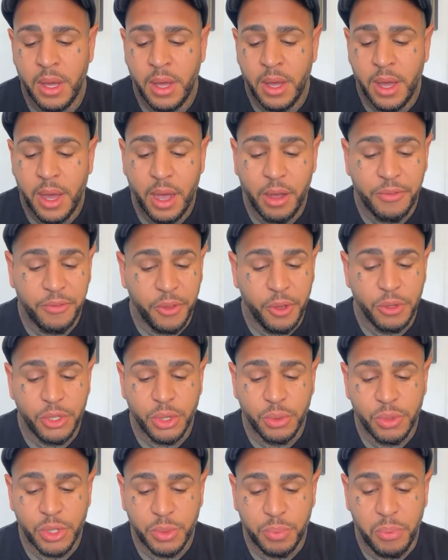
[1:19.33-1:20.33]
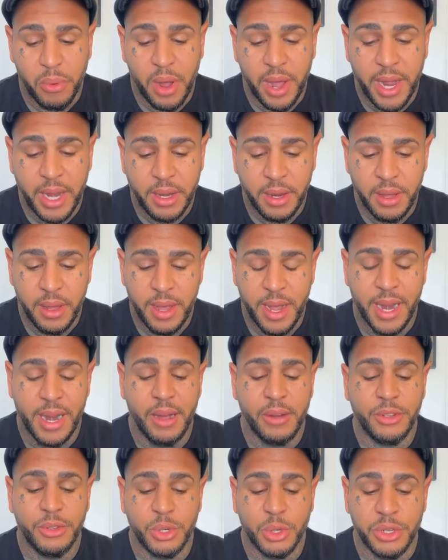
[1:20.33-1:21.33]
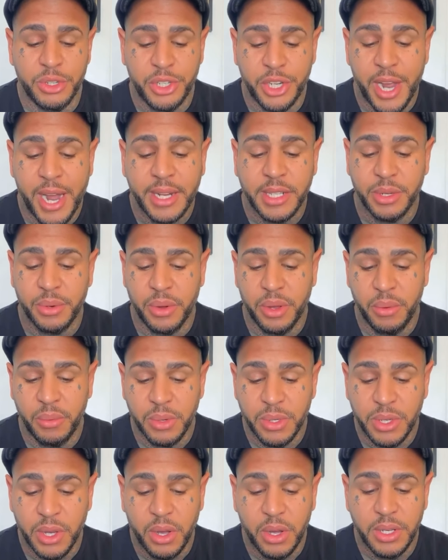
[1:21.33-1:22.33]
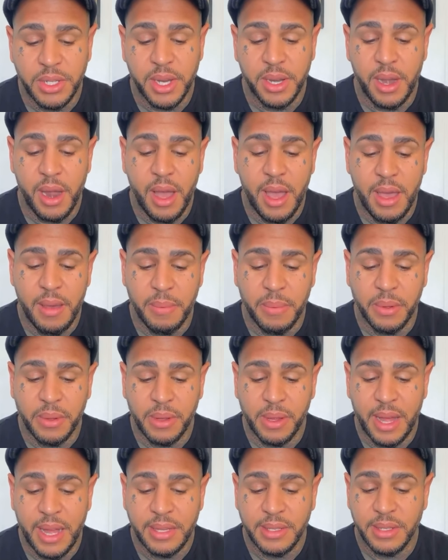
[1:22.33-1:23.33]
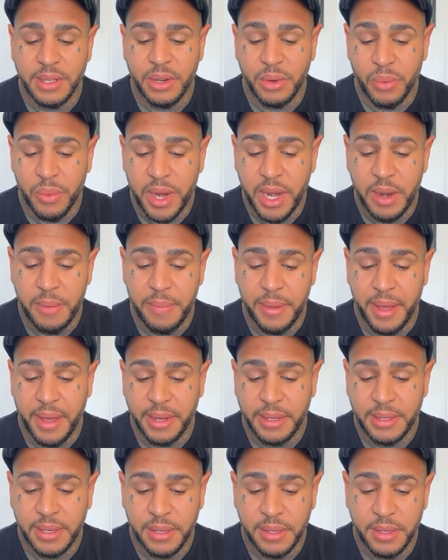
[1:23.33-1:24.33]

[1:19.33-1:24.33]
Our future was bright, and our trajectory was undeniable as an arena band